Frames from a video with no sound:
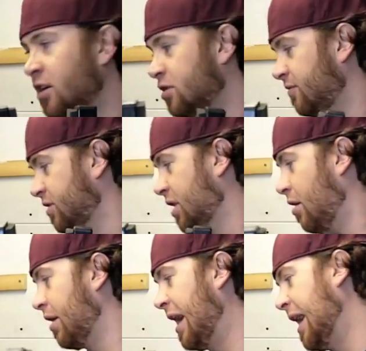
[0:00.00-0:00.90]
So if you
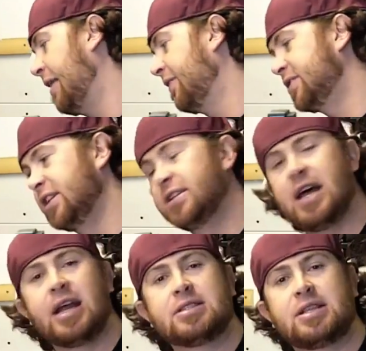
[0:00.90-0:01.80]
don't have a
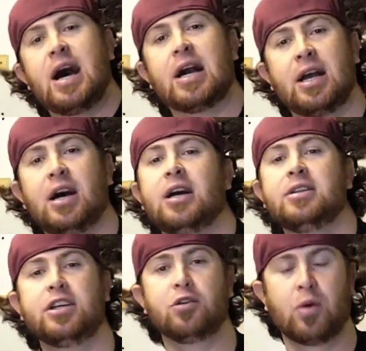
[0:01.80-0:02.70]
synthetic stock
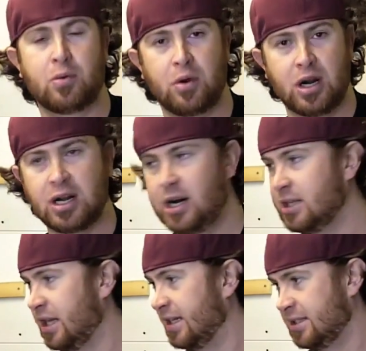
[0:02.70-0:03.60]
gun that you want to work
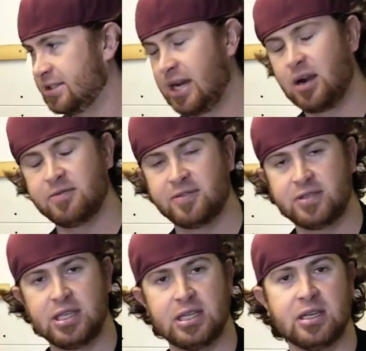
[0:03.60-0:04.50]
on, like this
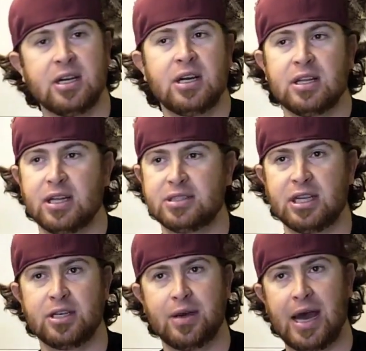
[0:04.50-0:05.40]
AR-15, let's
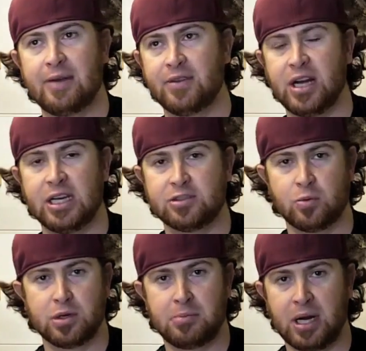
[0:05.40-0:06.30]
say you have a
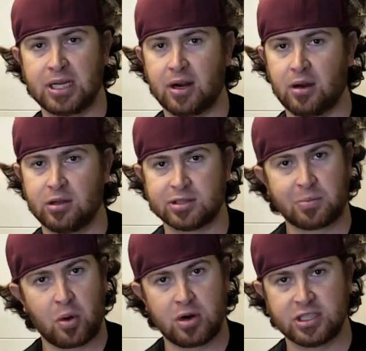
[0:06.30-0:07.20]
nice wood Monte Carlo
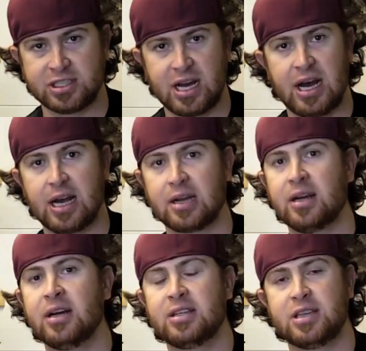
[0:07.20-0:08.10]
sporter stock,
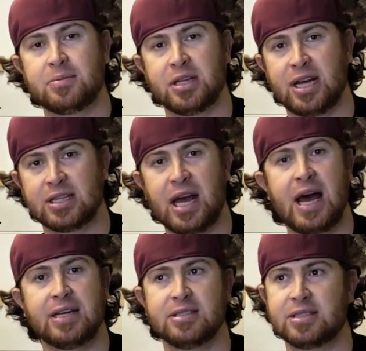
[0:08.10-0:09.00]
something like
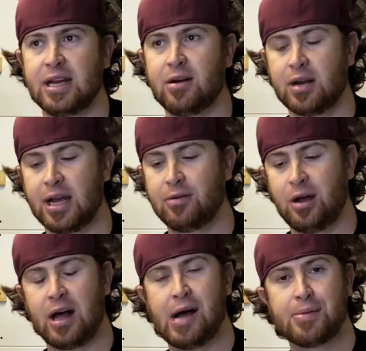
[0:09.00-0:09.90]
that, and you say, okay,
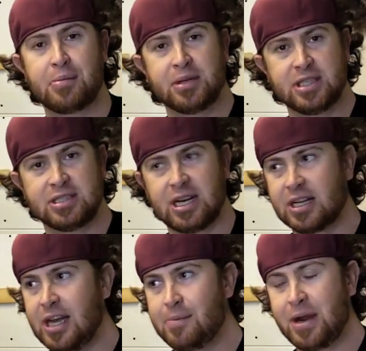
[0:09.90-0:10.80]
well, I'm going to put this in a
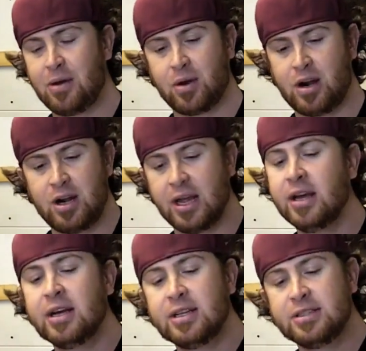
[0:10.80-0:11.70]
clamp, I don't want to hurt it.